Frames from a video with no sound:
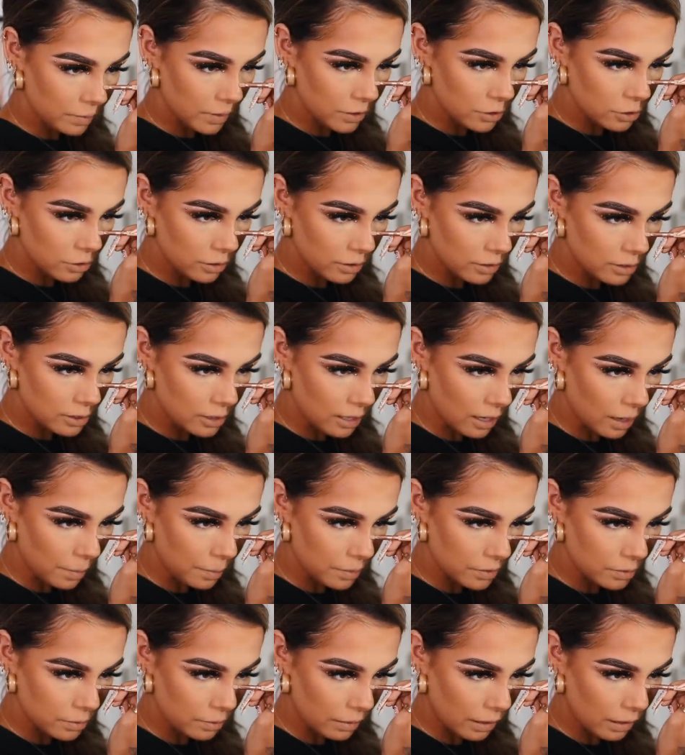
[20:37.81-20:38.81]
Make sure you
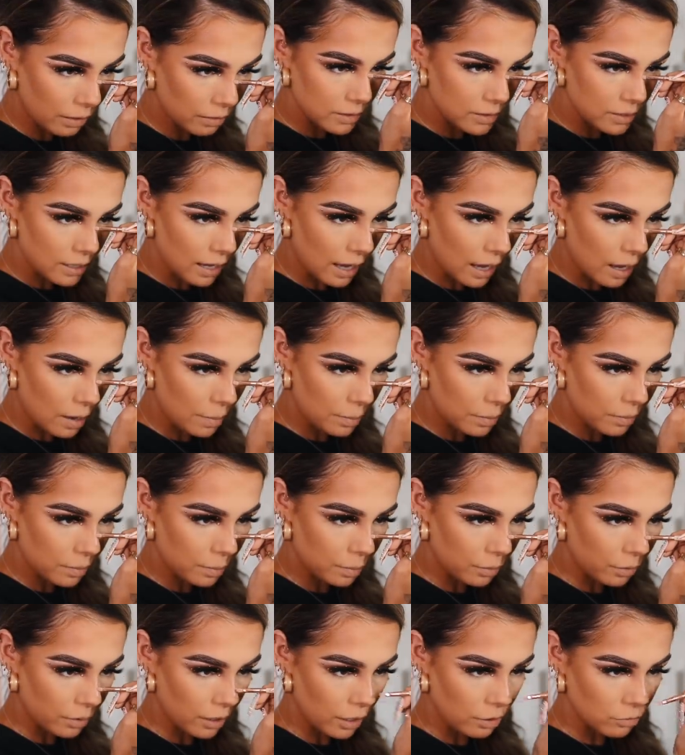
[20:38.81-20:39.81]
tap as well. Tap the
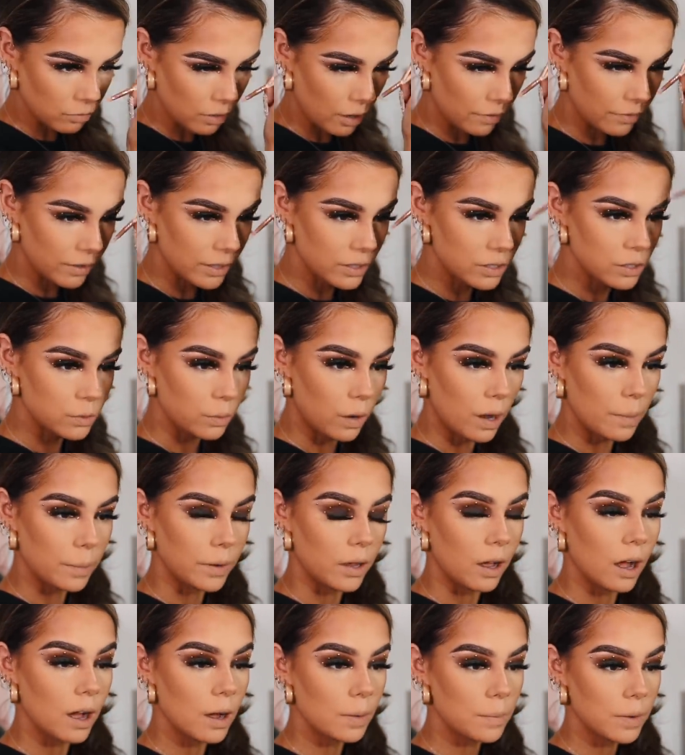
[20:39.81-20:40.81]
product rather than
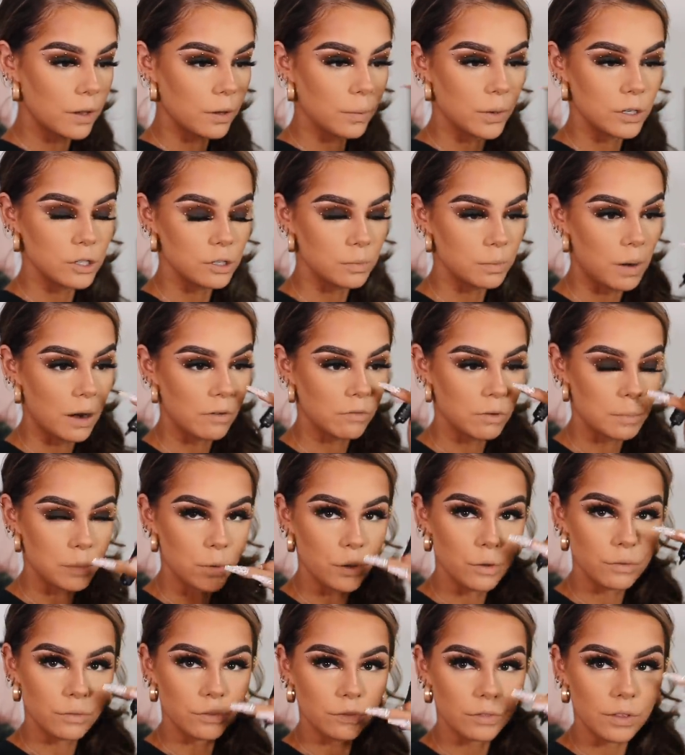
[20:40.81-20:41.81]
swiping up, otherwise you might
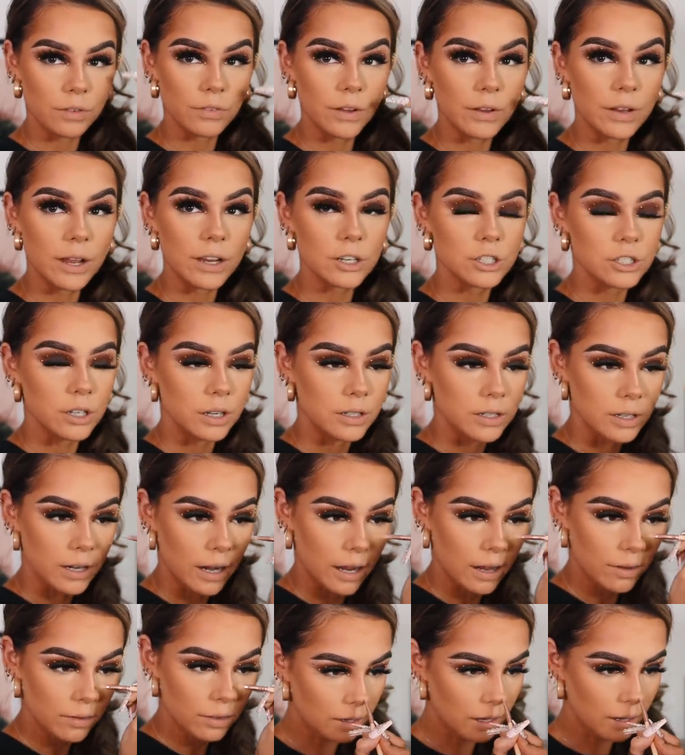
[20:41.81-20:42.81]
remove the foundation
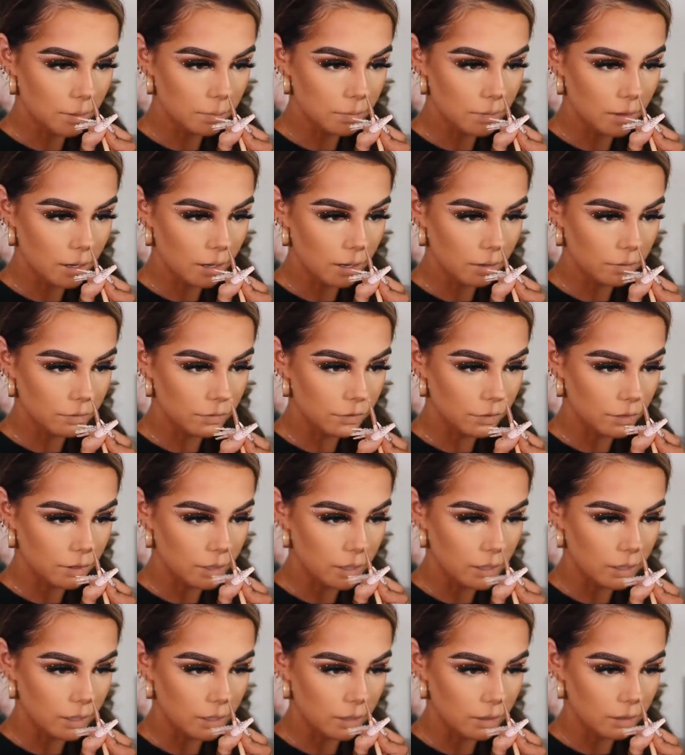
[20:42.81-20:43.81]
underneath. Same thing for
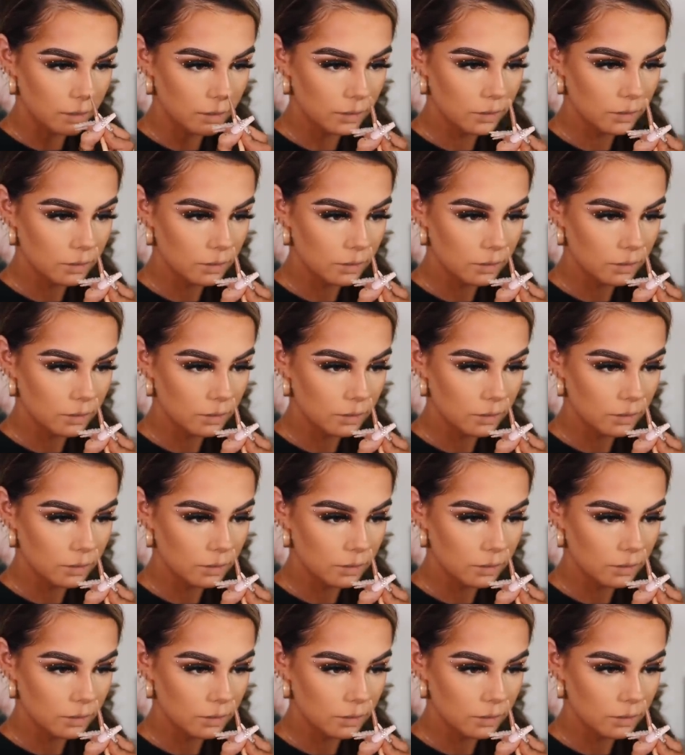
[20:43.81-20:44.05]
the